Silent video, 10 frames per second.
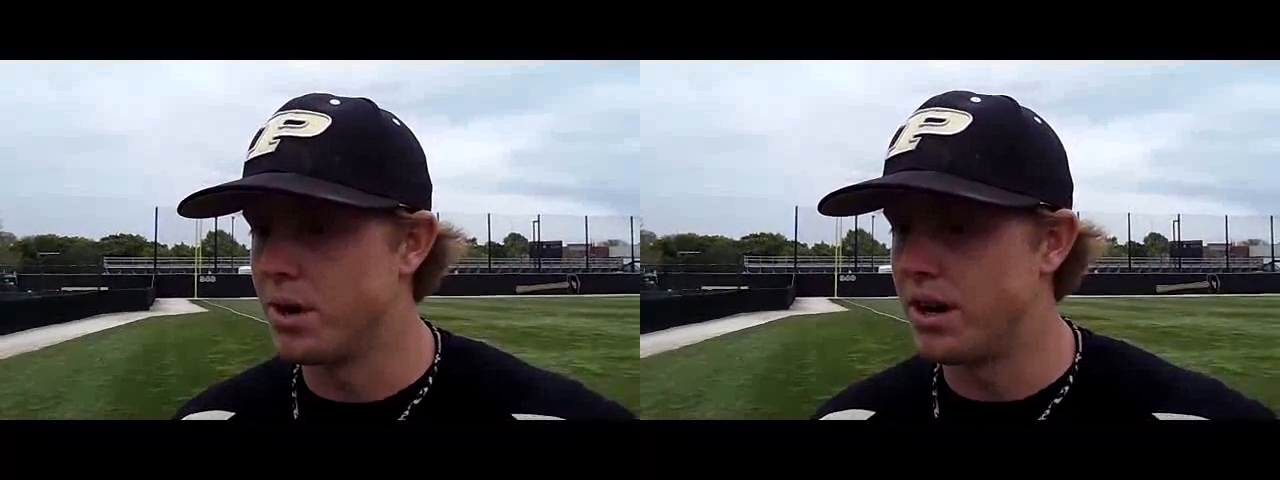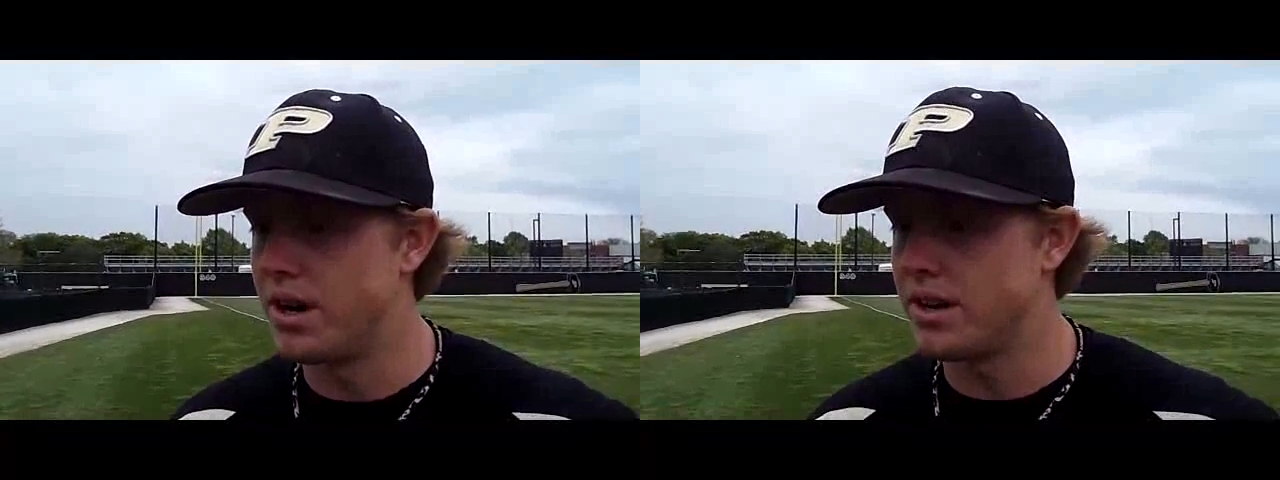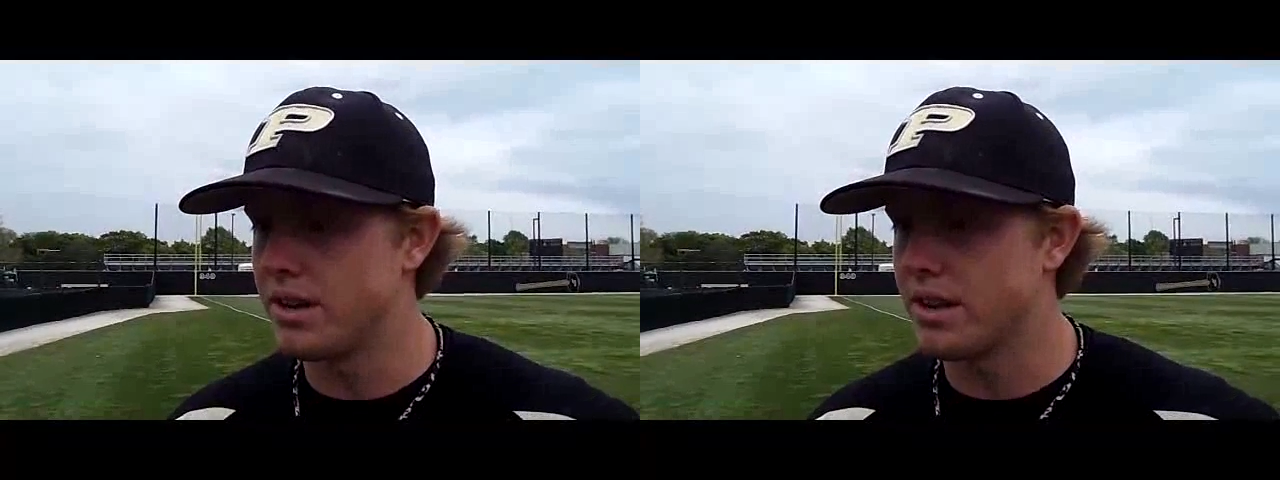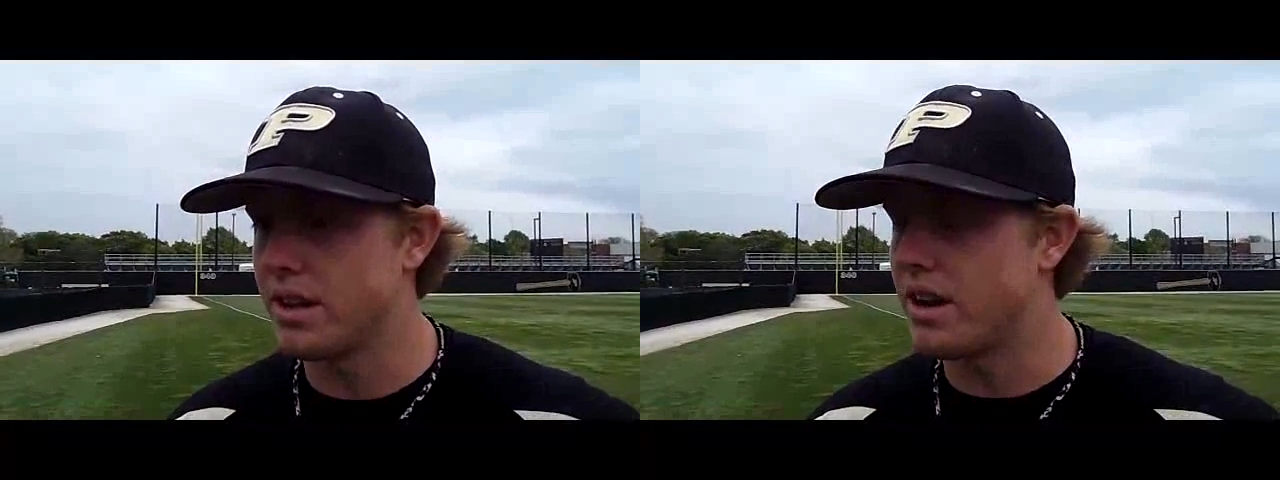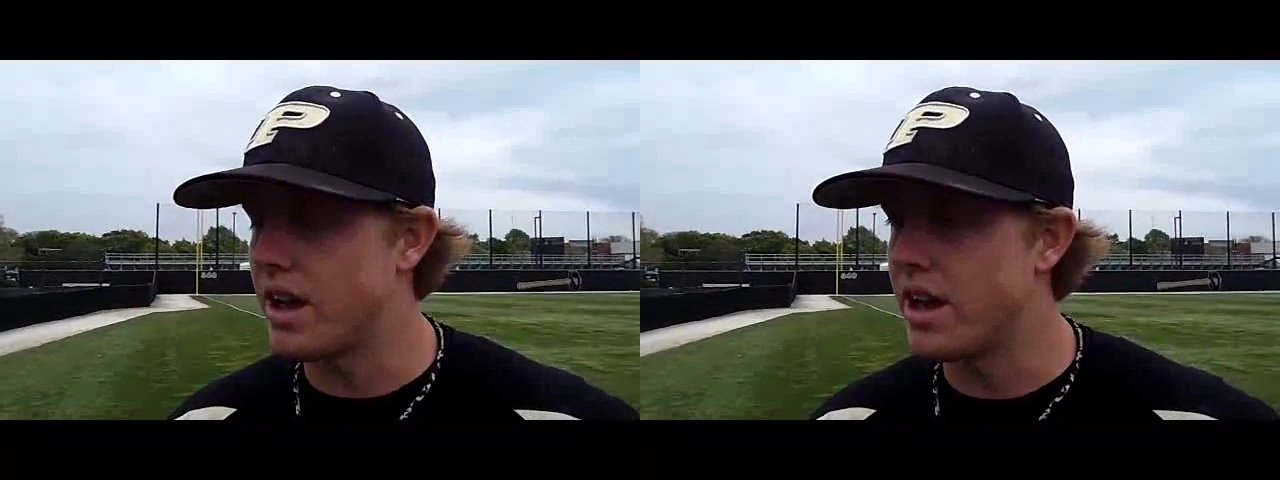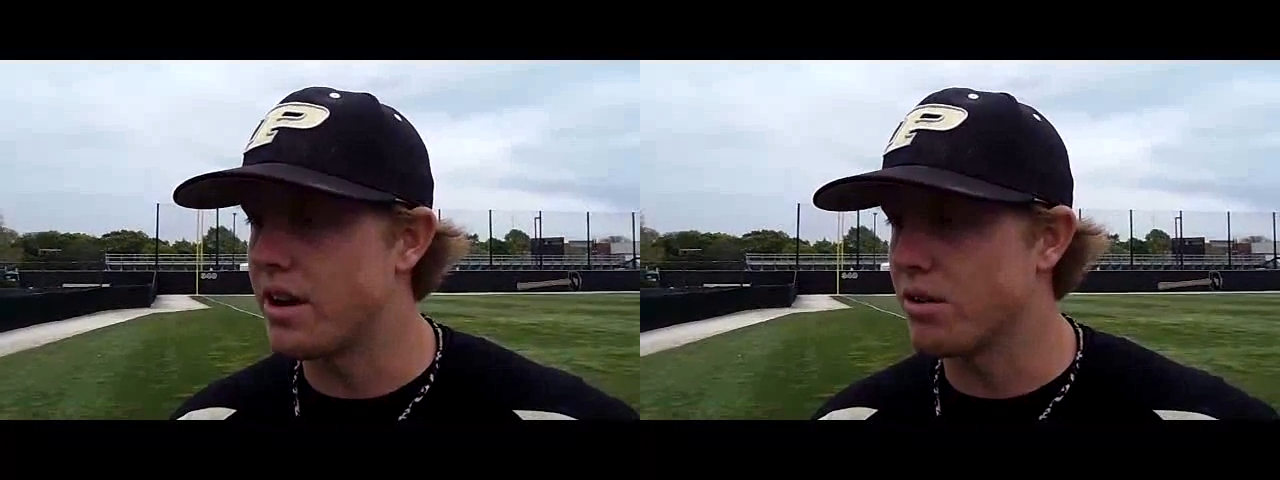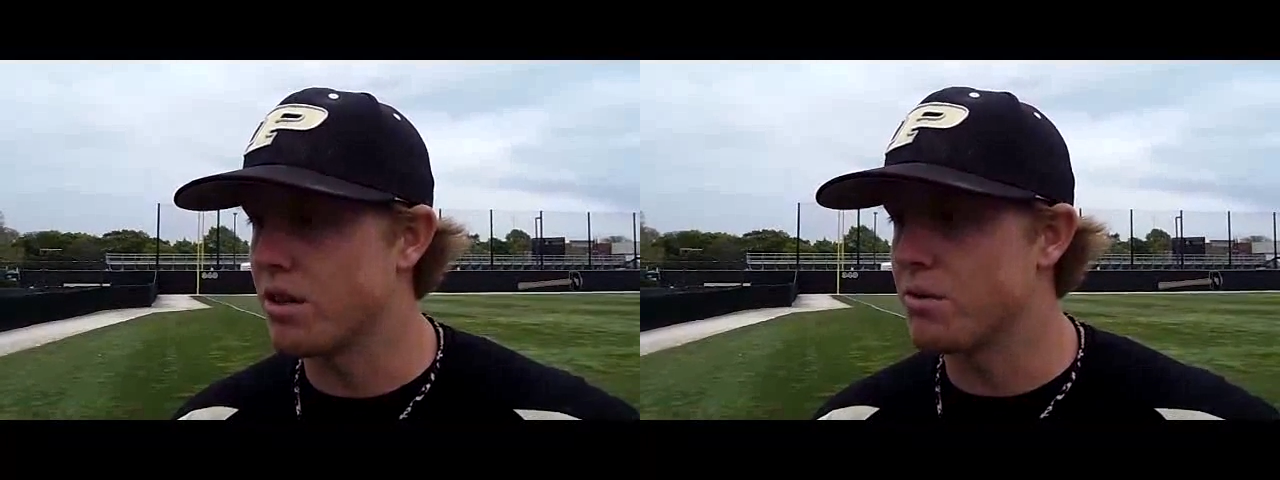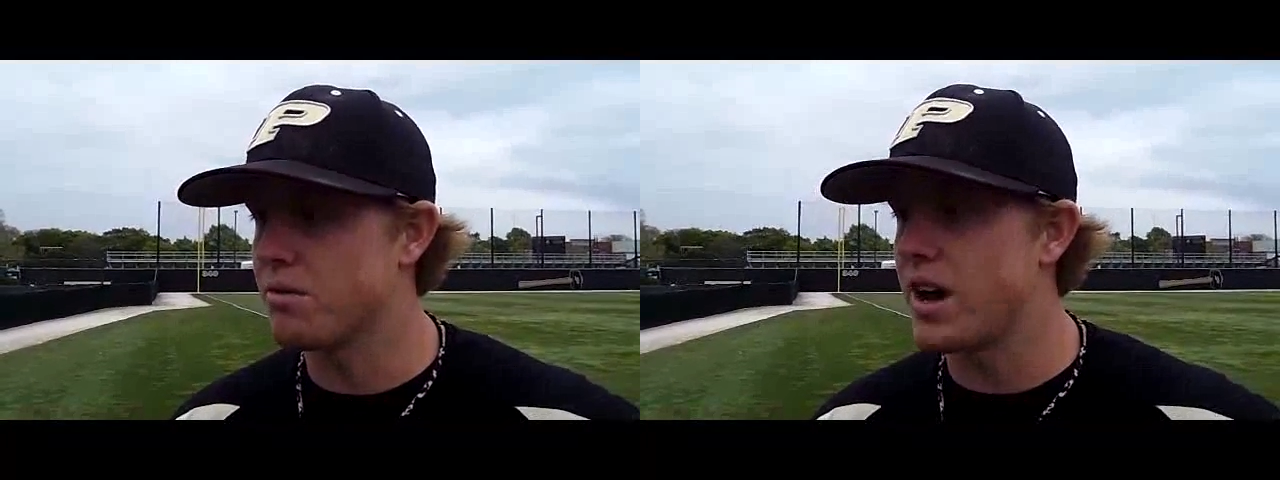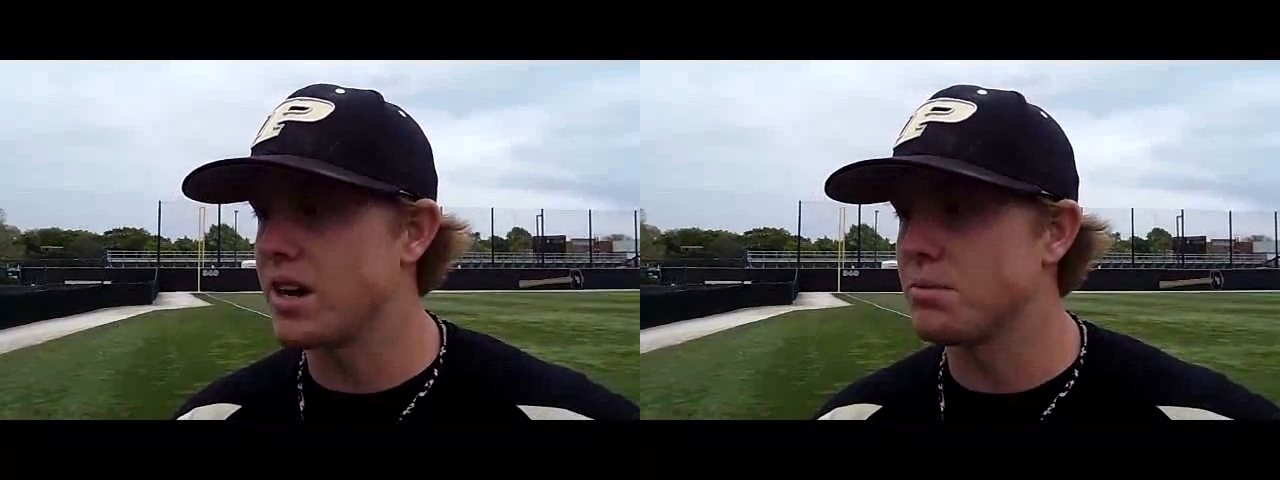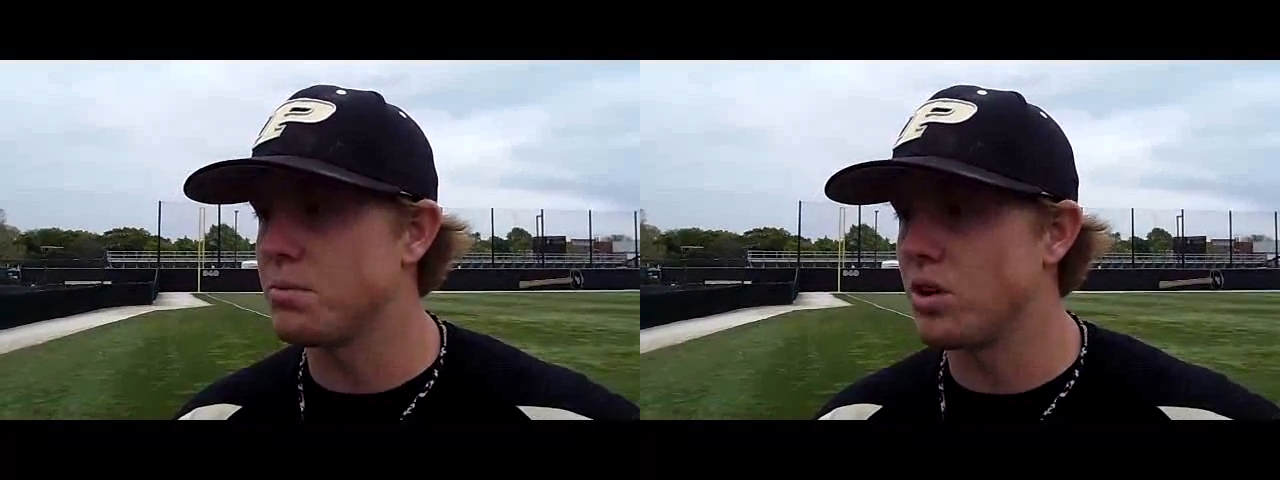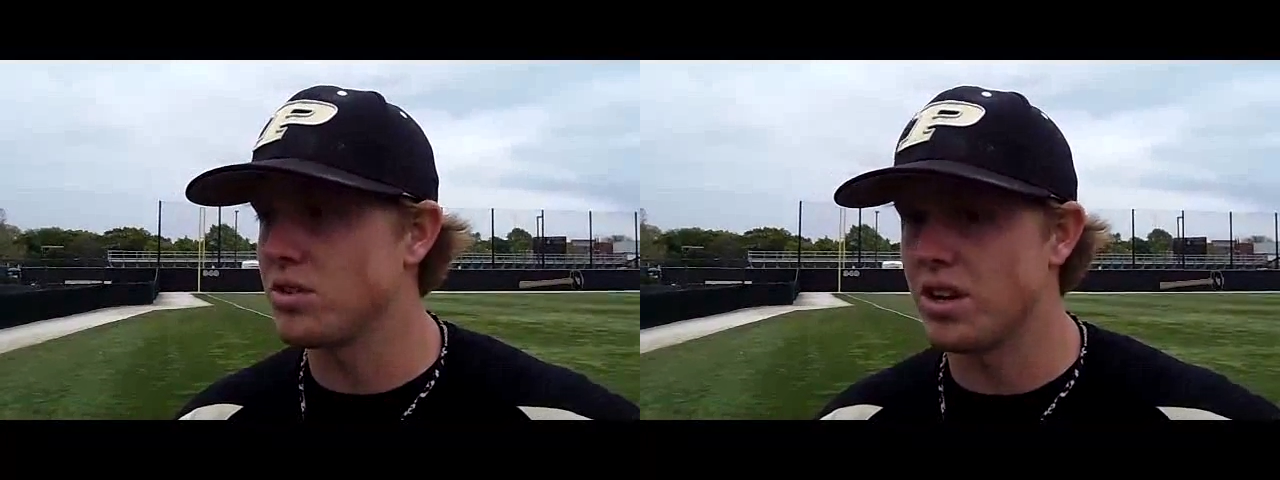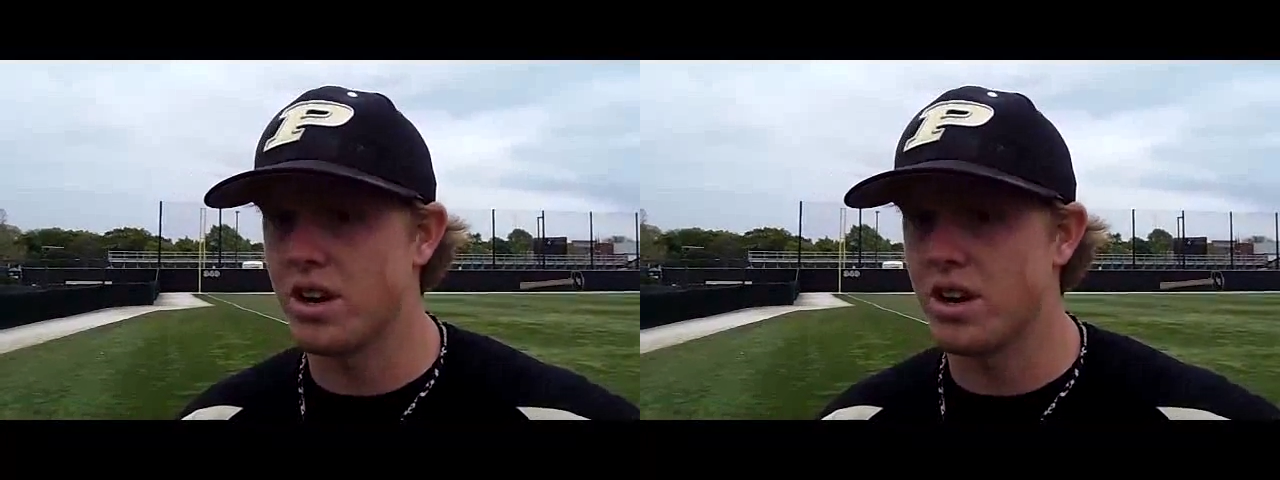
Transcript: but getting ahead early with fastballs,